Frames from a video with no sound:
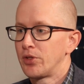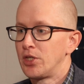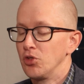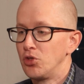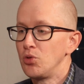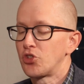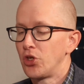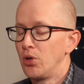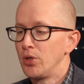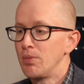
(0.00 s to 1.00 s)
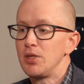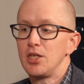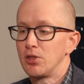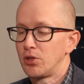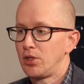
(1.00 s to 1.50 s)
can do so
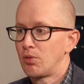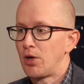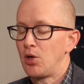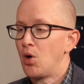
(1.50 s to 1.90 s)
immediately, right?